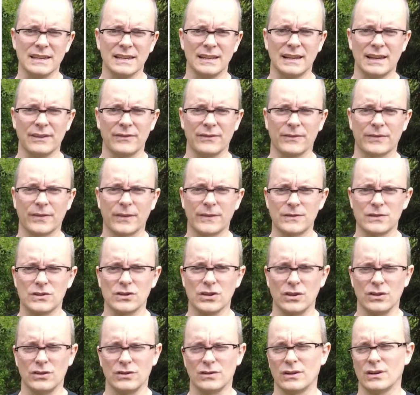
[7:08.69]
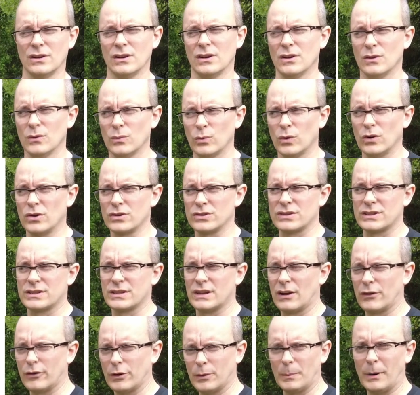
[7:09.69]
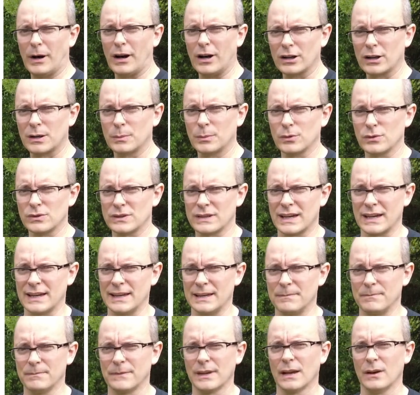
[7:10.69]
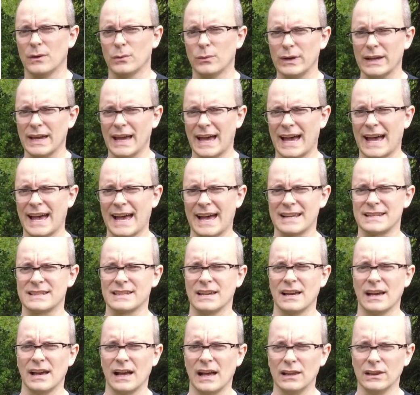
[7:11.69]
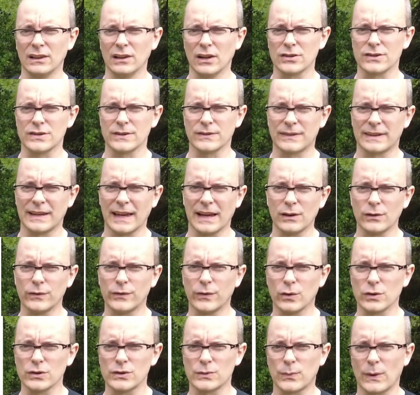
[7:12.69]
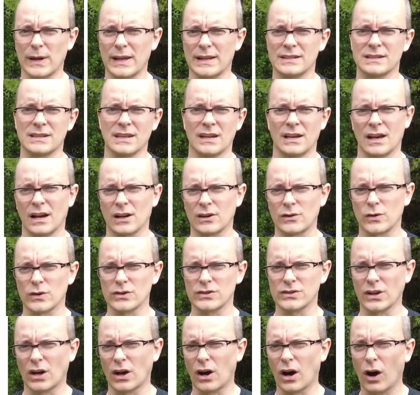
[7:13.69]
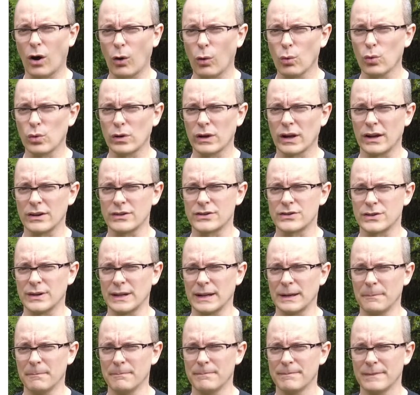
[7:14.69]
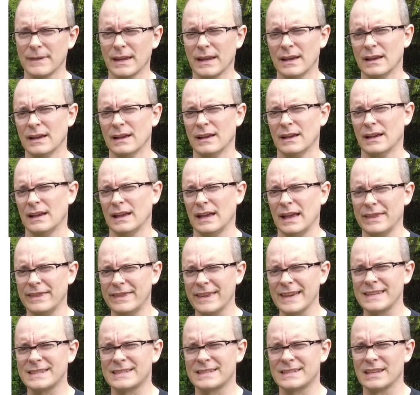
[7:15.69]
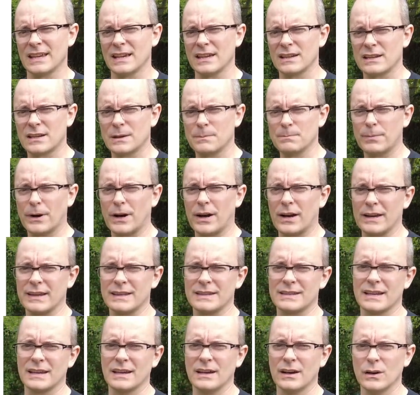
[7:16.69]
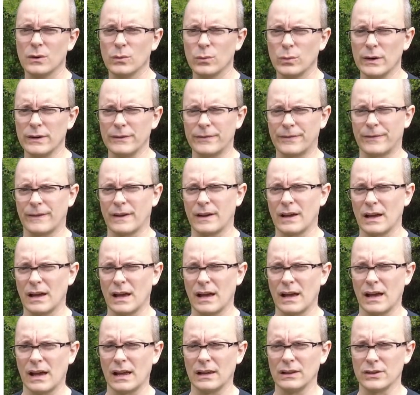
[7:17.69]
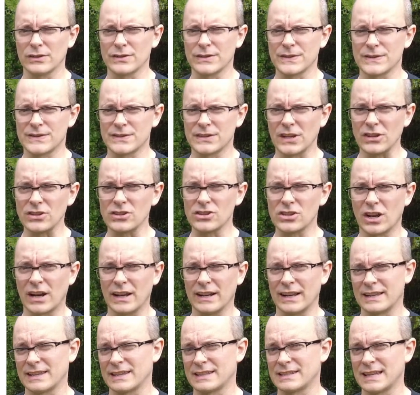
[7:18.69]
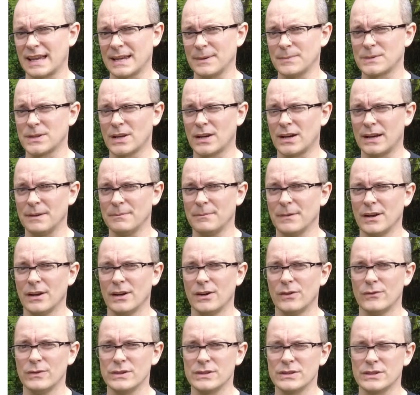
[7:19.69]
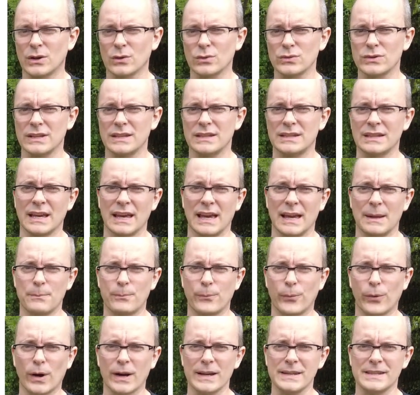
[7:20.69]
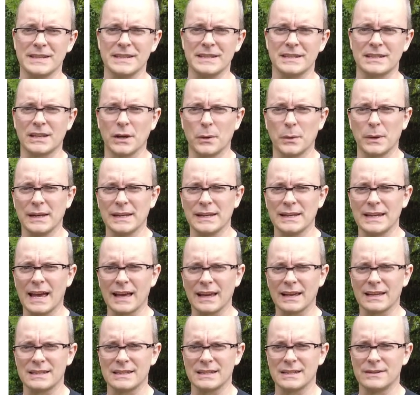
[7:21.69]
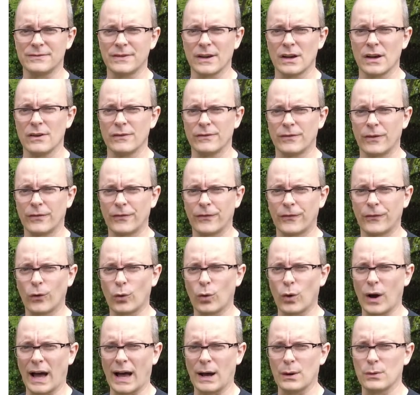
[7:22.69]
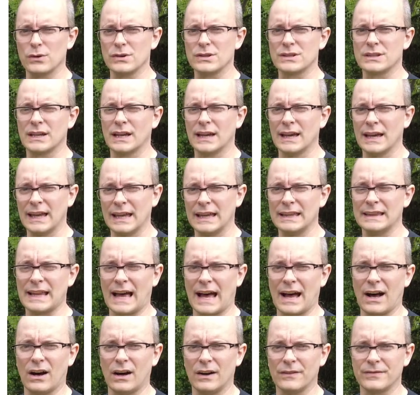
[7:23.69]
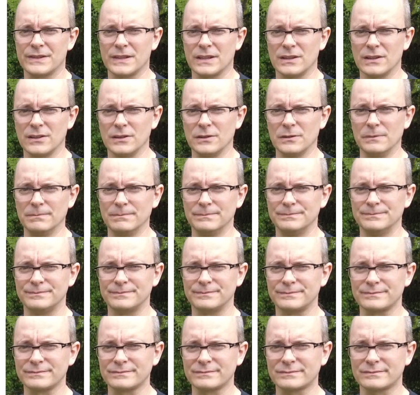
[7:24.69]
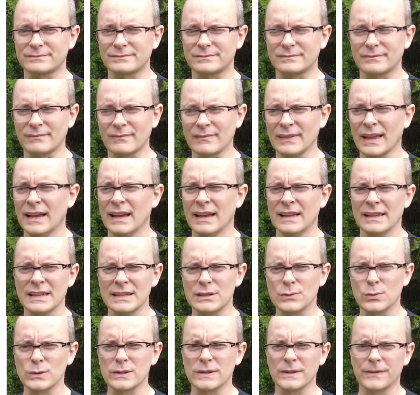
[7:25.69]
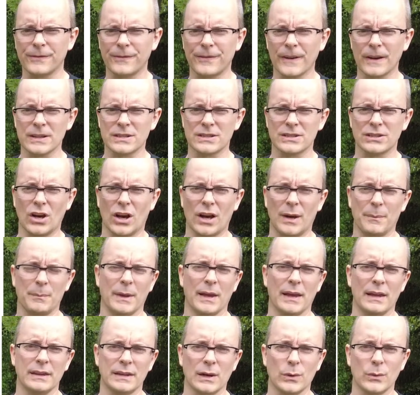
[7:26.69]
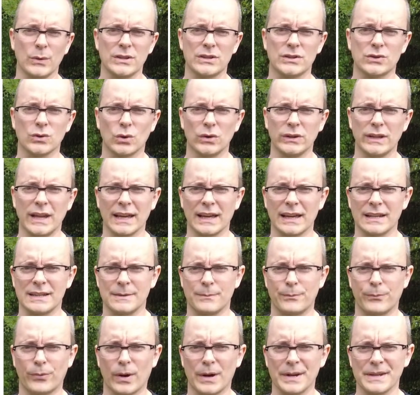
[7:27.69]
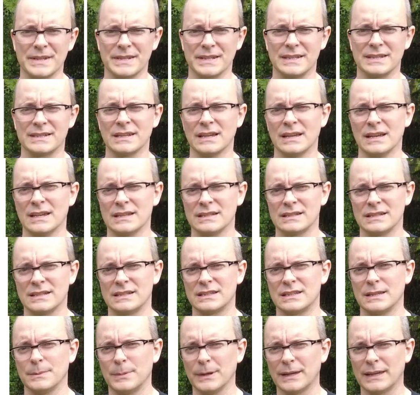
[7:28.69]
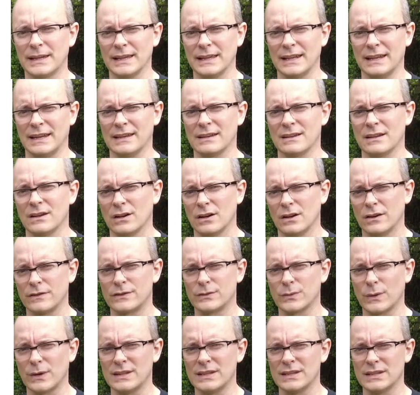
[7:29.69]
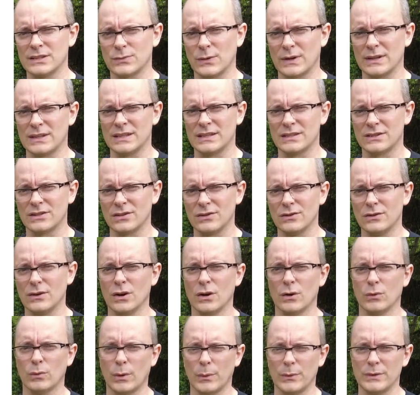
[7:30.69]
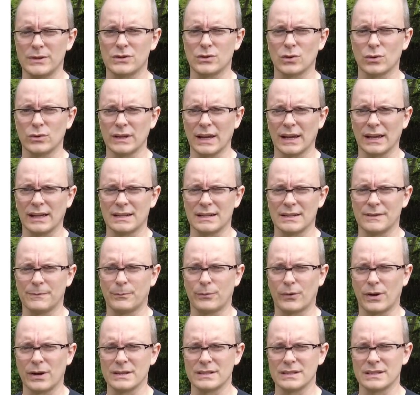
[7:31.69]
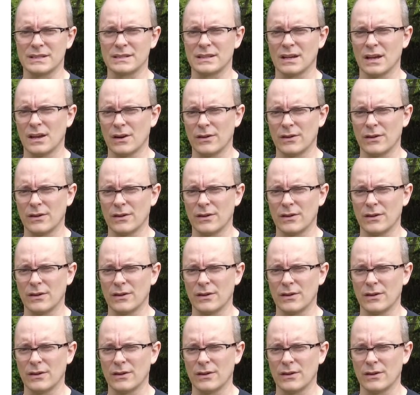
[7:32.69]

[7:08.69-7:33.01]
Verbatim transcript: the 11th of June was a remarkable day. We had a lot of gale force winds across the whole country. And this combined with uh, a lot of sunshine at the same time resulted in prices going negative for four hours in that afternoon. This was the first time that we saw negative prices since the beginning of 2022, where we saw negative prices